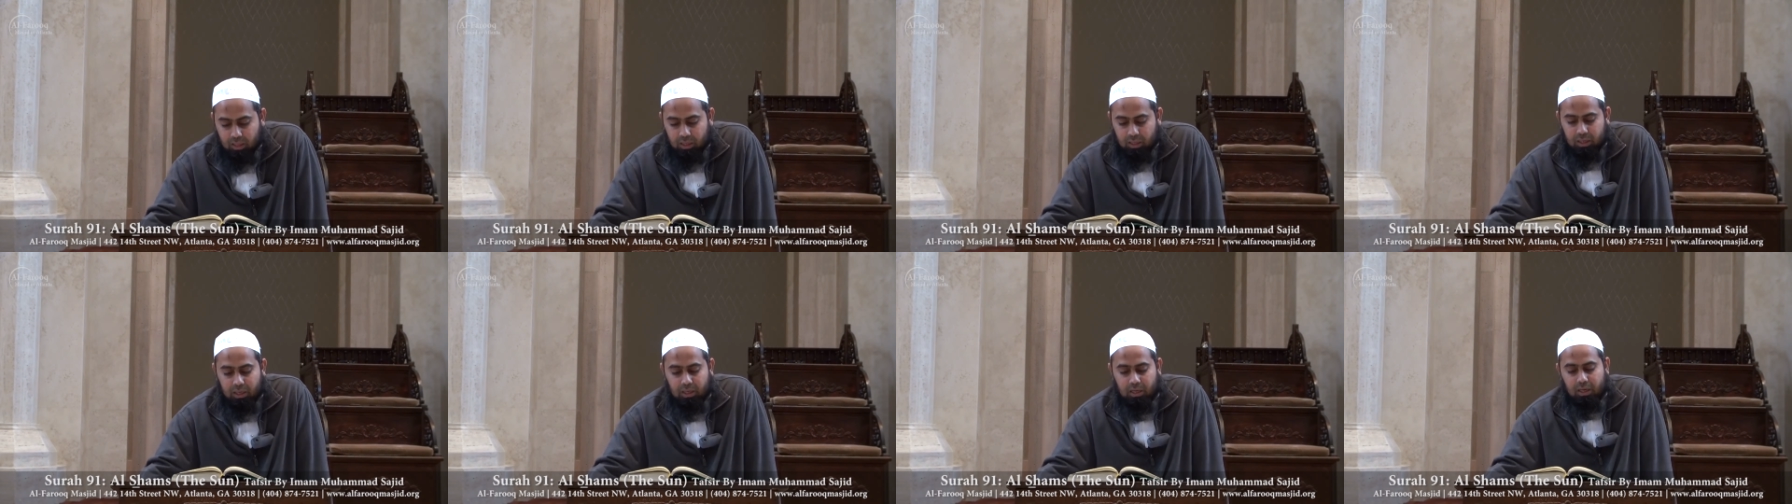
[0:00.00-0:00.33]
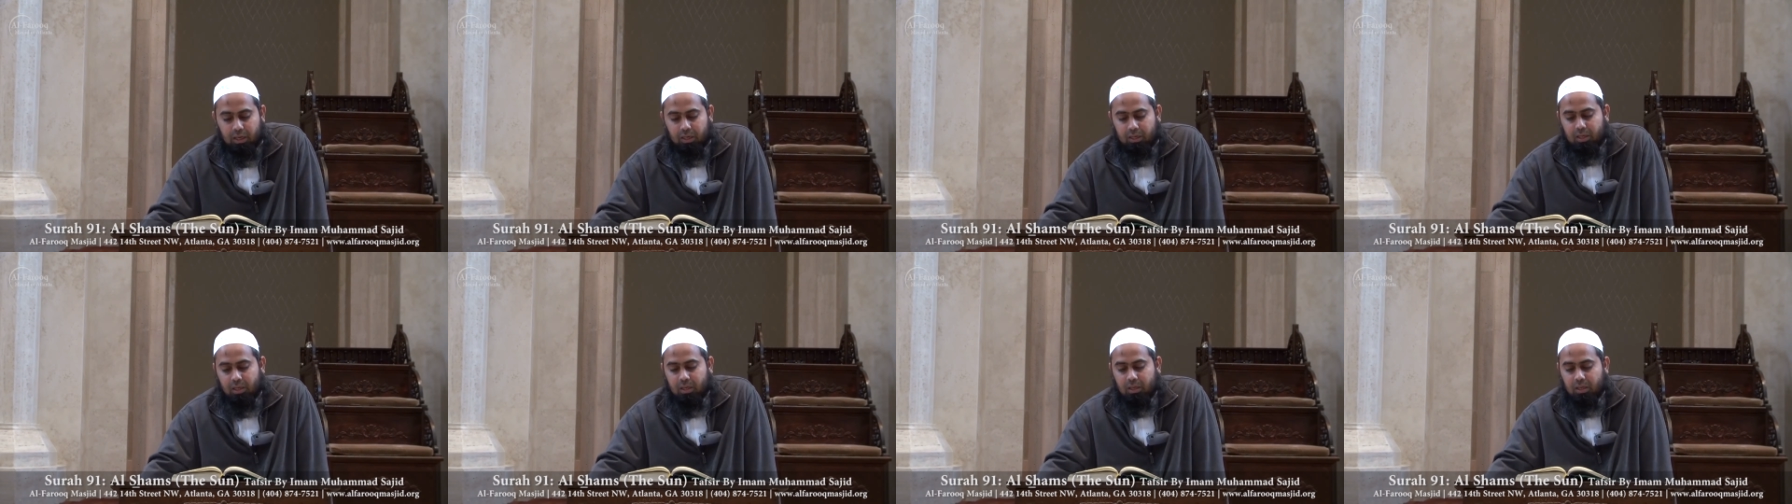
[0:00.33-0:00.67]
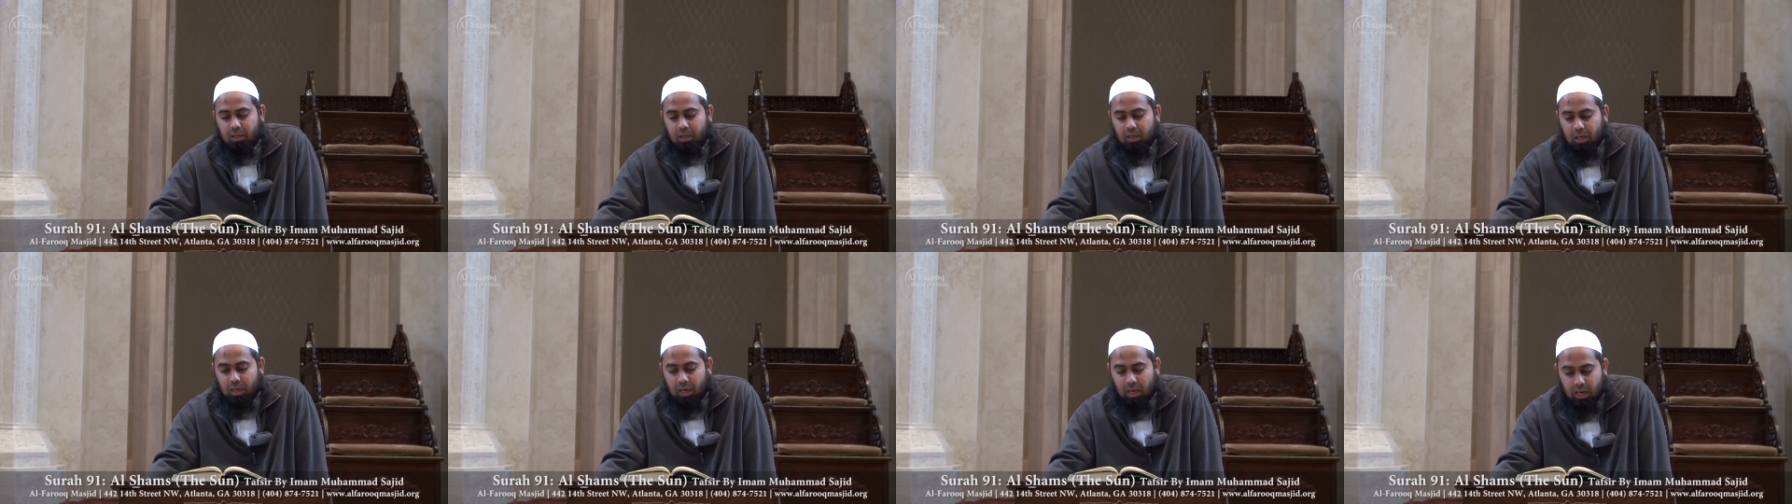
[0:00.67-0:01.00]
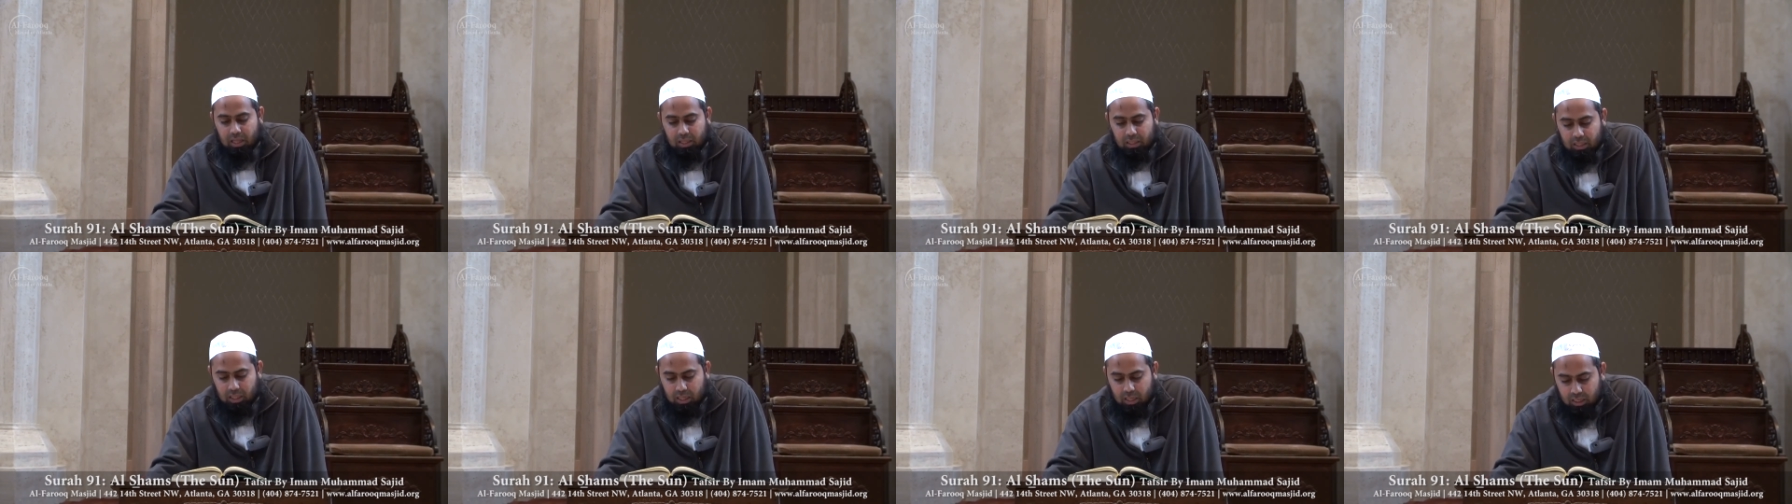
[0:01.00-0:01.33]
in it
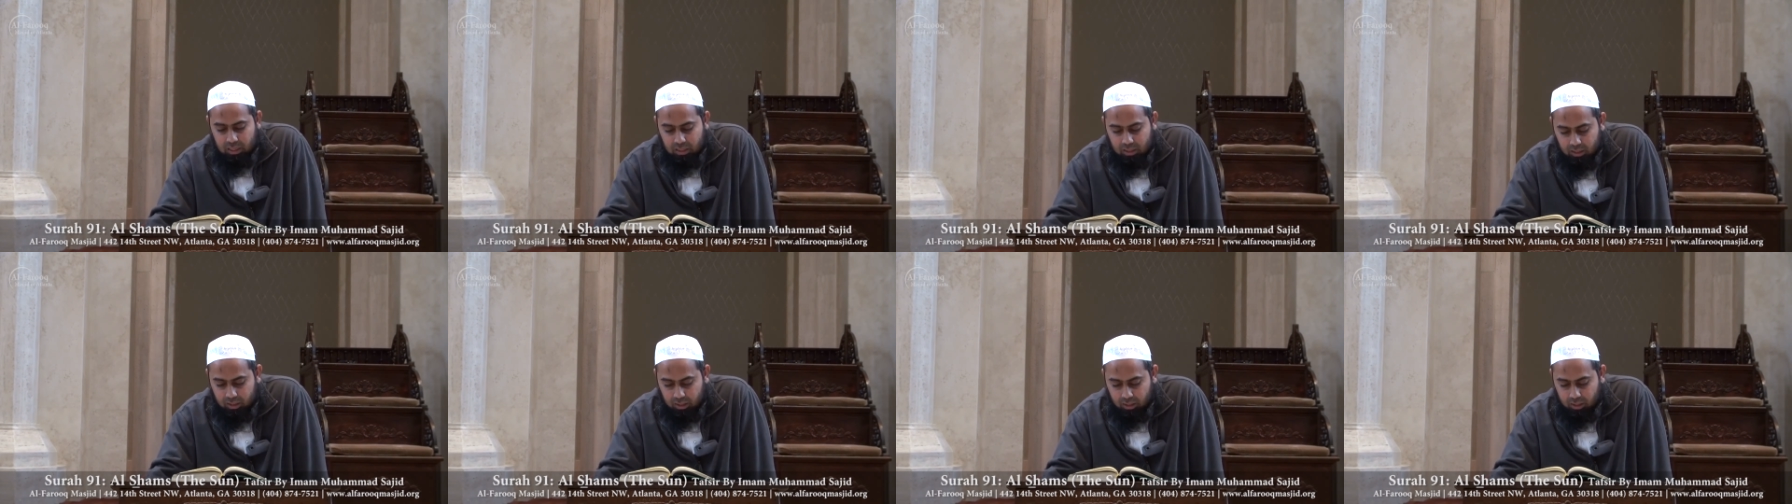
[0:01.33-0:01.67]
and then